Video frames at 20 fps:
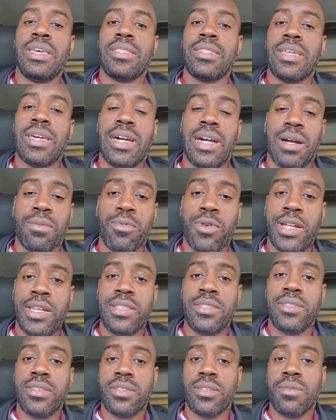that
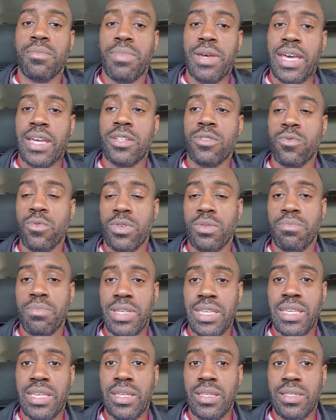operating system patch would
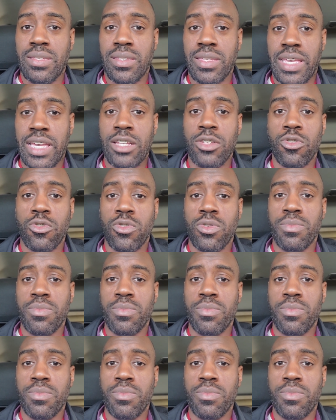be scheduled